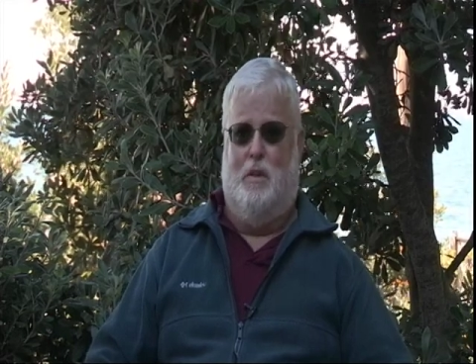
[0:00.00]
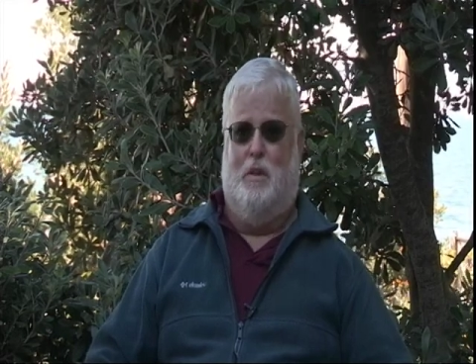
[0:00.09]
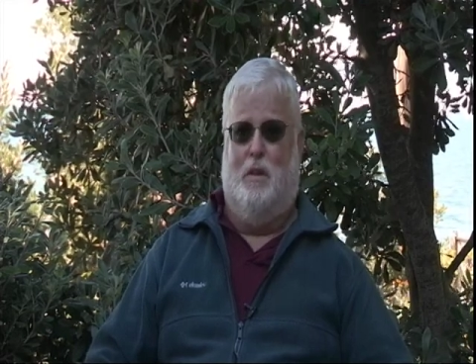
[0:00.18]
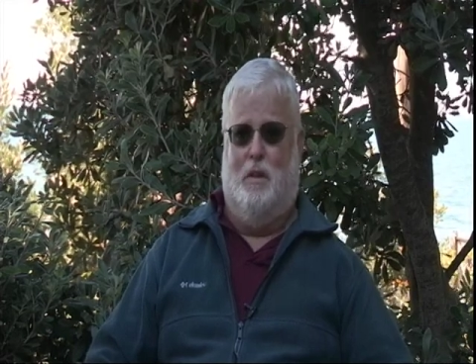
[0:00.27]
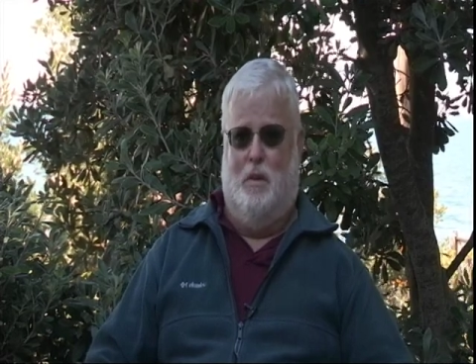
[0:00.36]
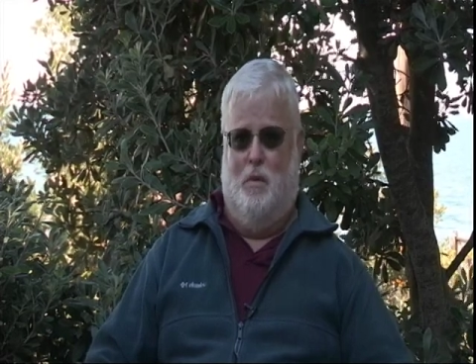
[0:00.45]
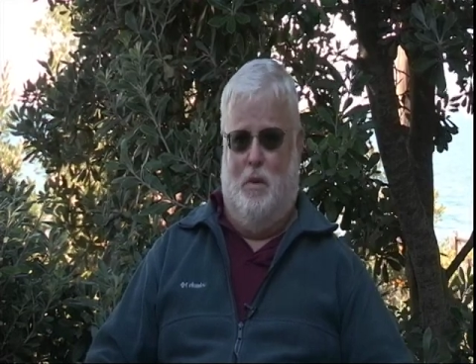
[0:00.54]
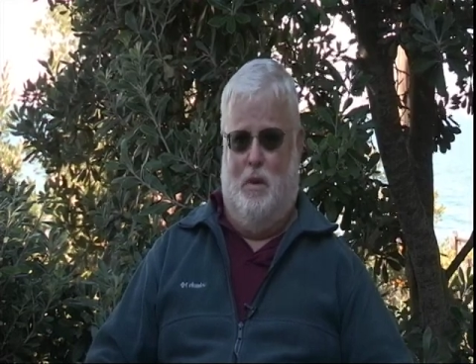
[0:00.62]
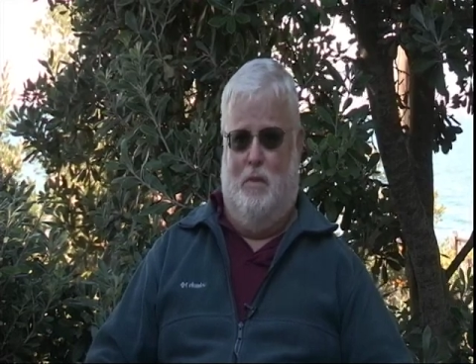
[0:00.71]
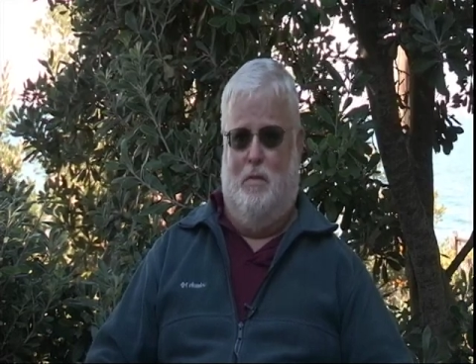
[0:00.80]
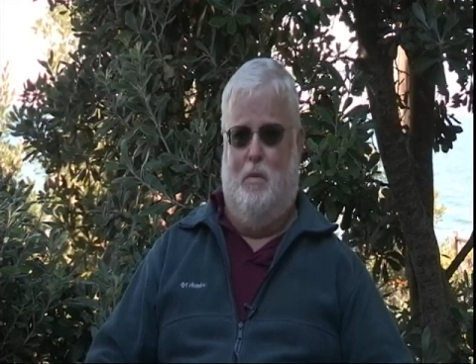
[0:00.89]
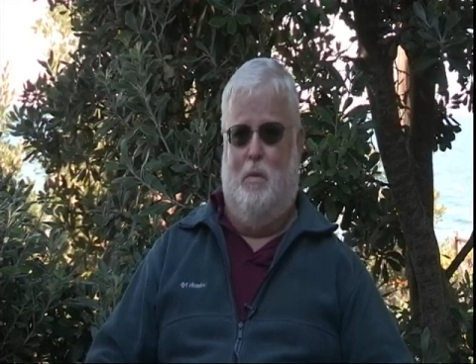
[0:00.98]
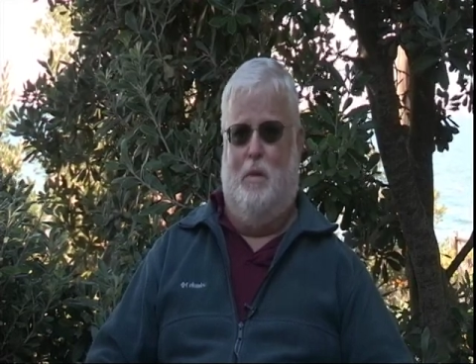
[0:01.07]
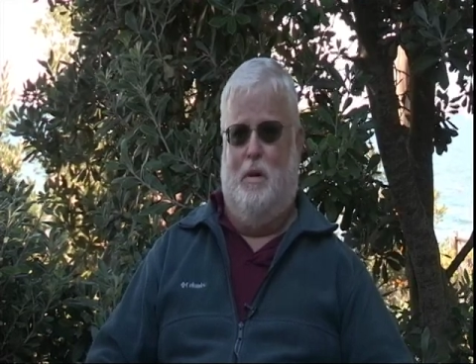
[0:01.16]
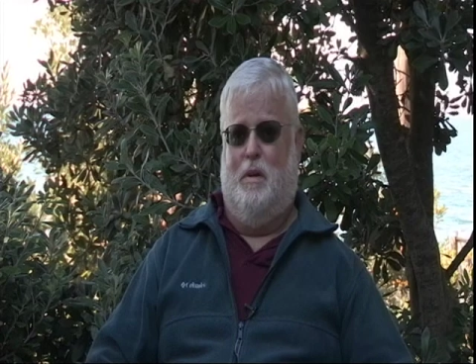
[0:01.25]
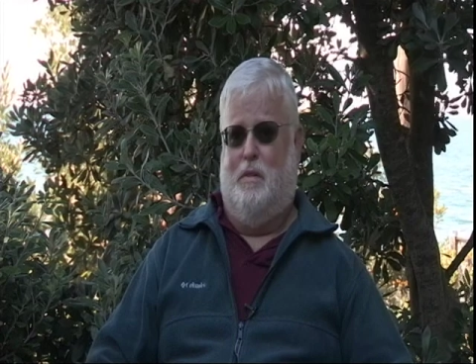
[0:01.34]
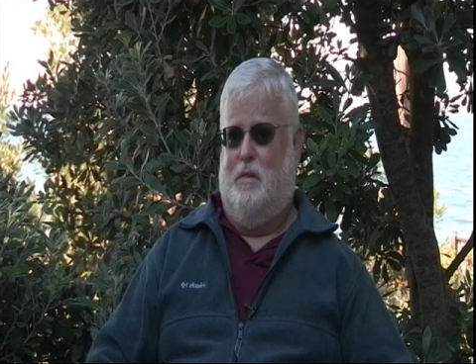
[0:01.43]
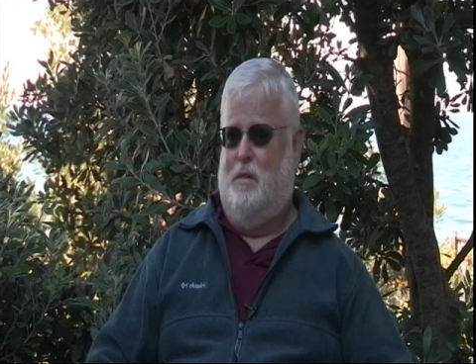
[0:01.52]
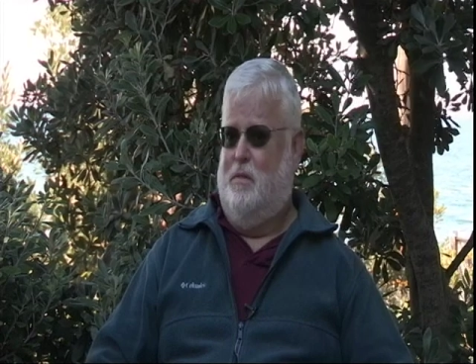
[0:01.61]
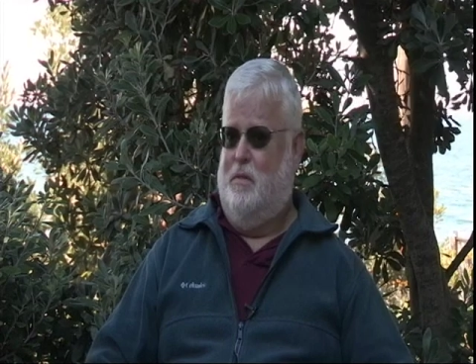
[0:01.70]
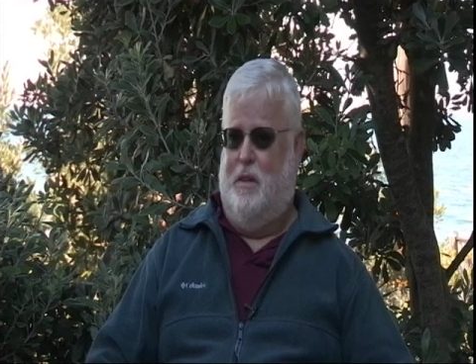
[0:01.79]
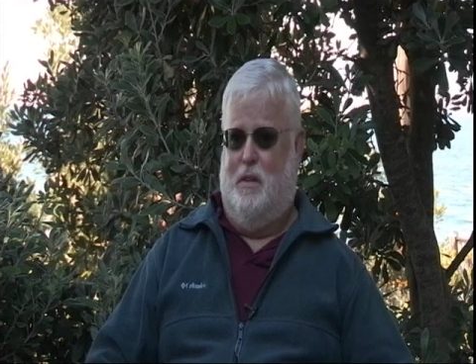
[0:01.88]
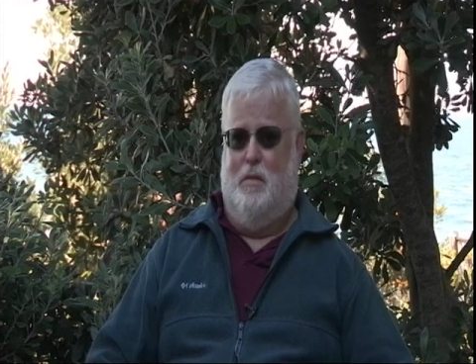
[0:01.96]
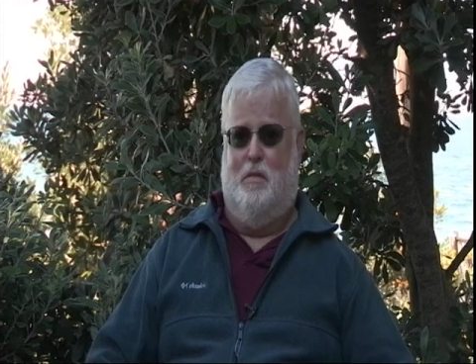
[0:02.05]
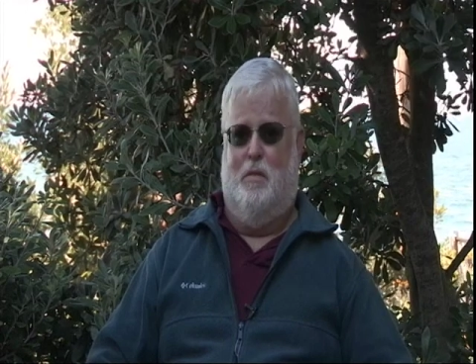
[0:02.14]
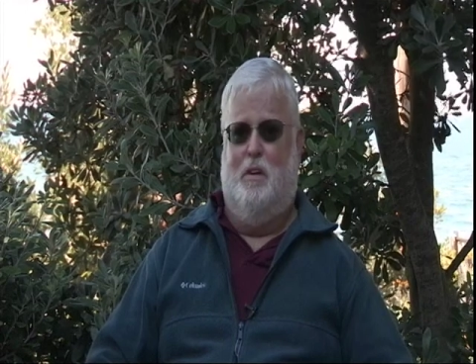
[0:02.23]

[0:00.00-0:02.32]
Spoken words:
They went every week to kind of